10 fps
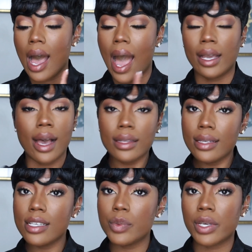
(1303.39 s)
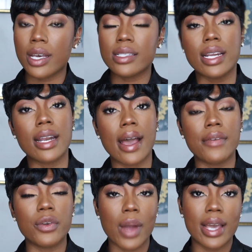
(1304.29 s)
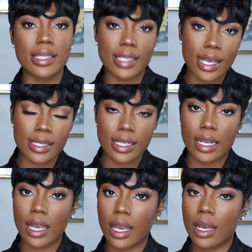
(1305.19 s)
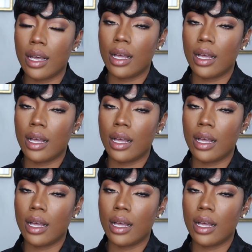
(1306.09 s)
I got this because they didn't have the Ryan Destiny